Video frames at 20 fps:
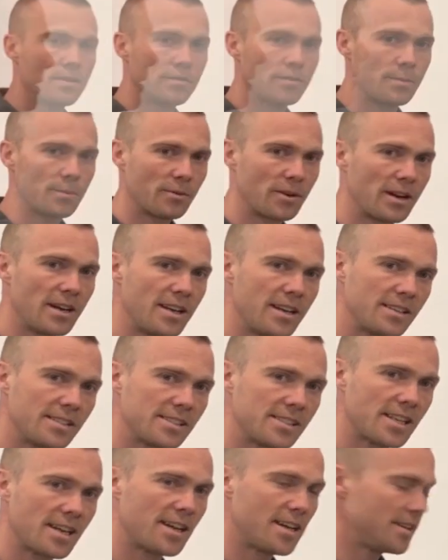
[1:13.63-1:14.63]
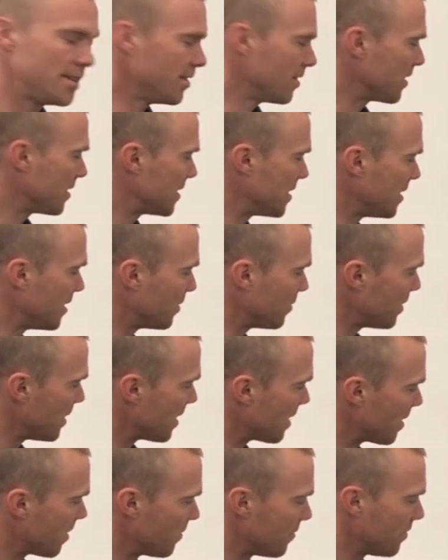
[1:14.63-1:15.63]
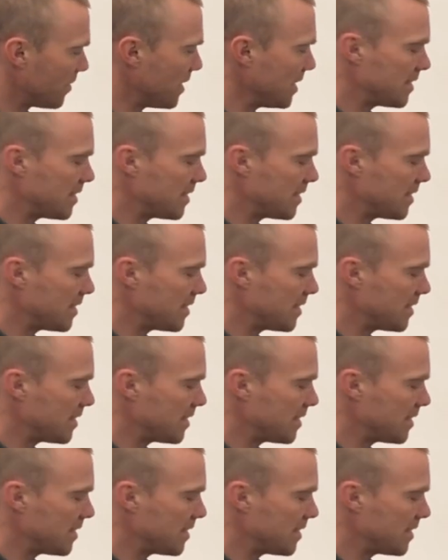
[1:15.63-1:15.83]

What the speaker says: From the right-hand side, you can see that we have